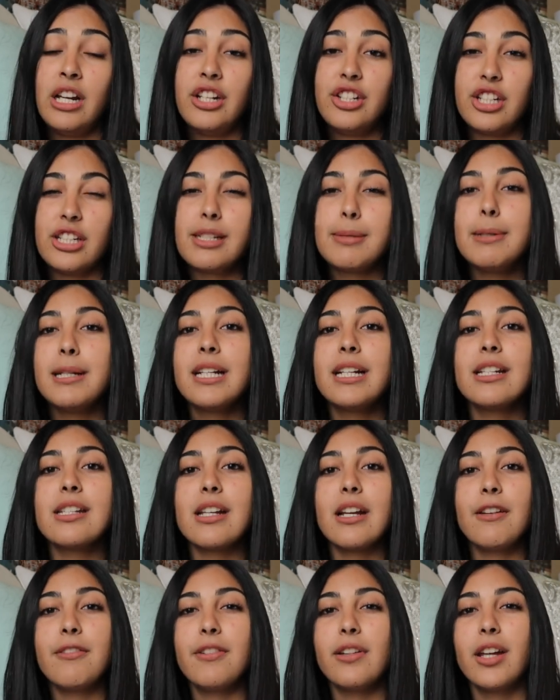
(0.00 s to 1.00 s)
just because
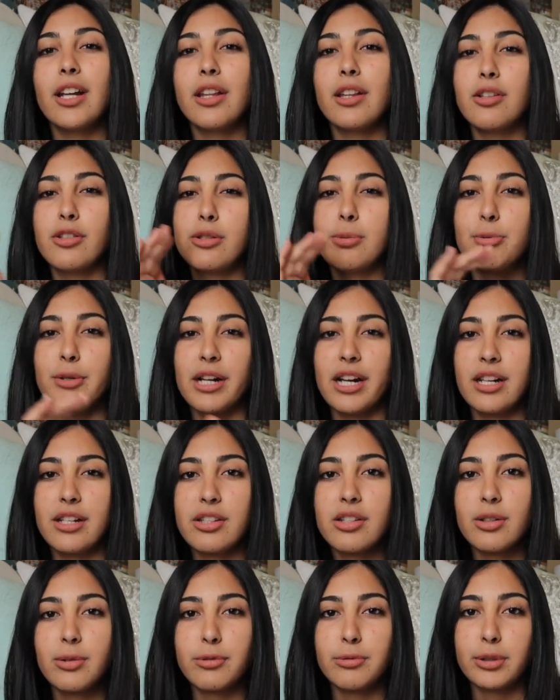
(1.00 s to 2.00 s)
I feel like those
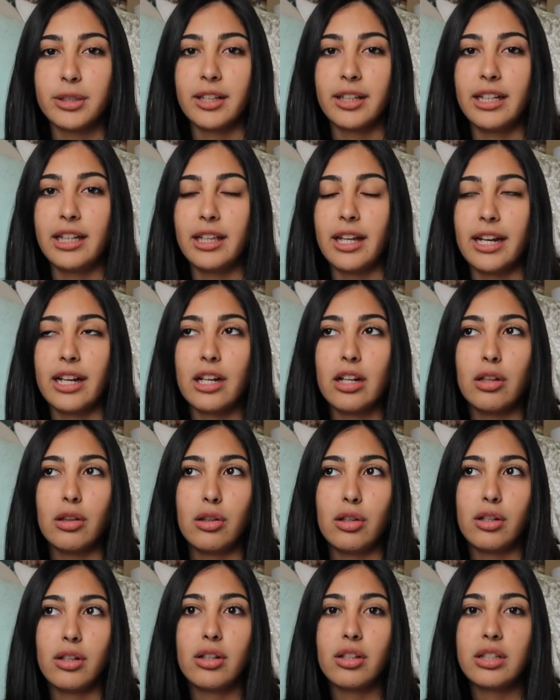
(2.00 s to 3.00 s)
brands are really like
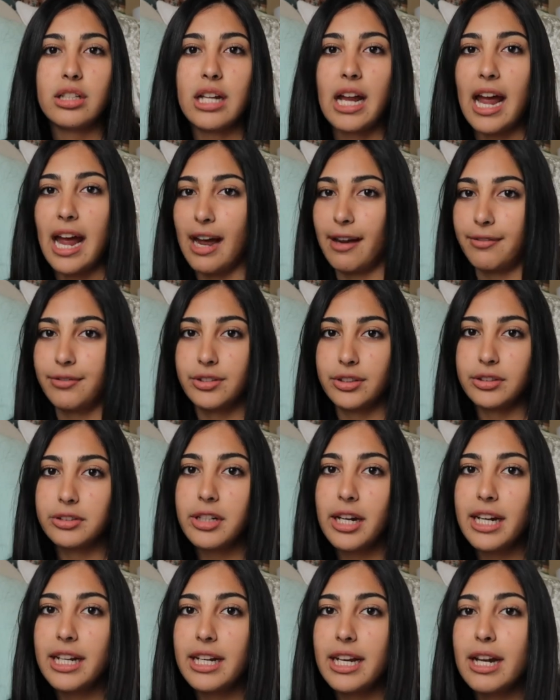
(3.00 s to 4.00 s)
looked after
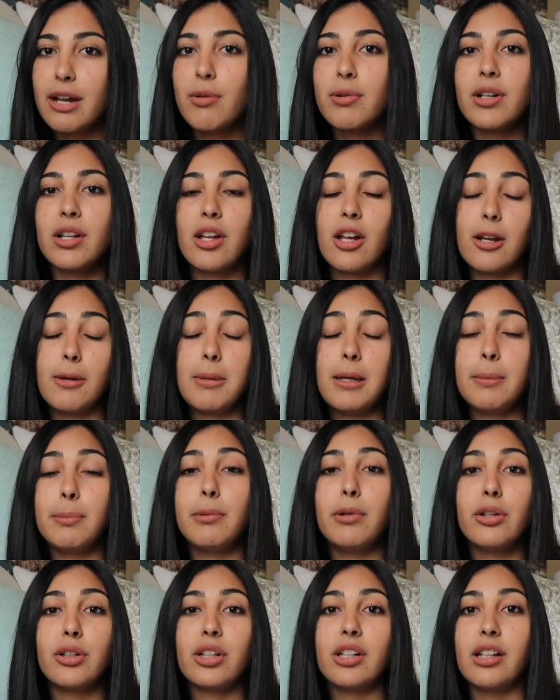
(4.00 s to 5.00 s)
right now, and a lot of
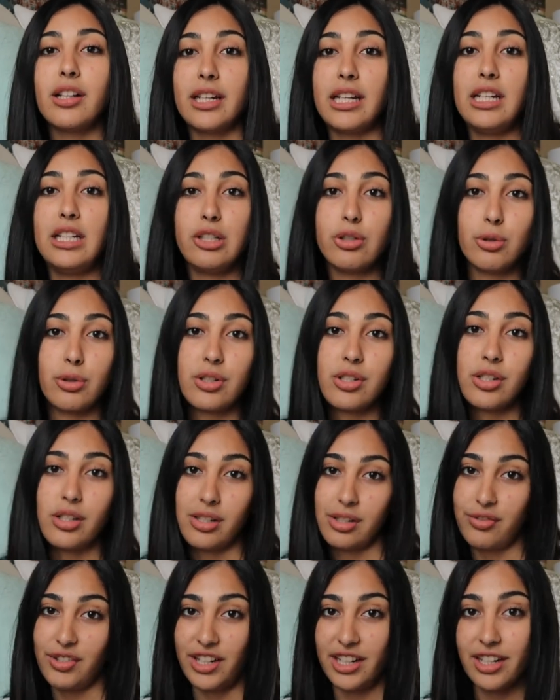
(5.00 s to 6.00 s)
people are clicking towards
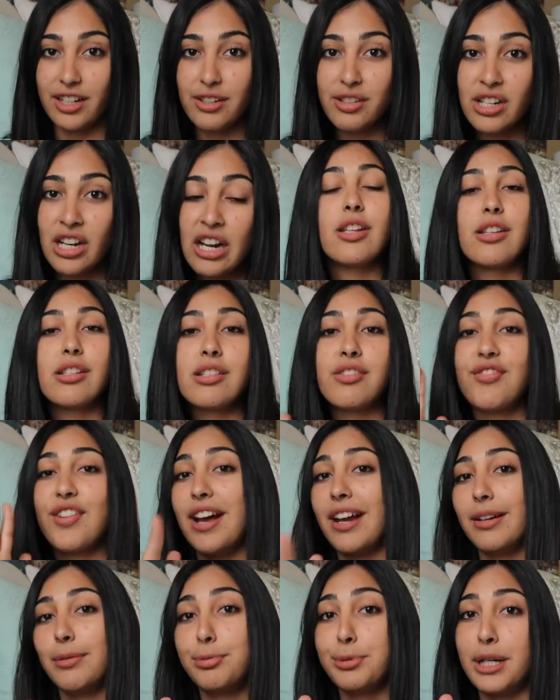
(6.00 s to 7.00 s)
those videos. So those
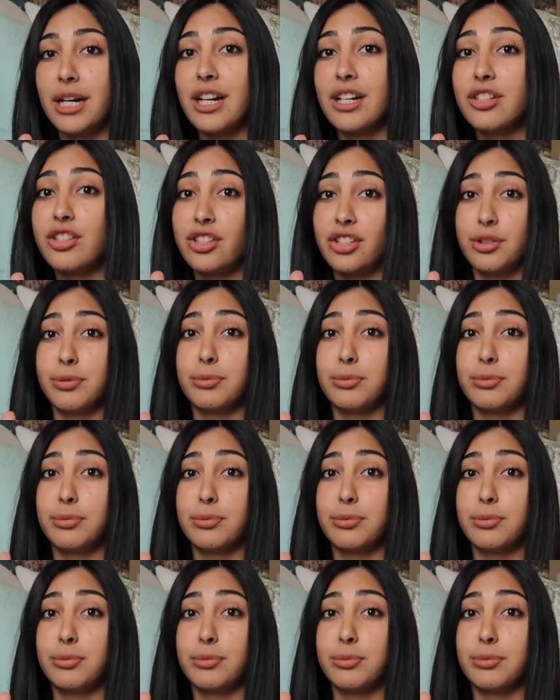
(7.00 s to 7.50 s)
5 brands you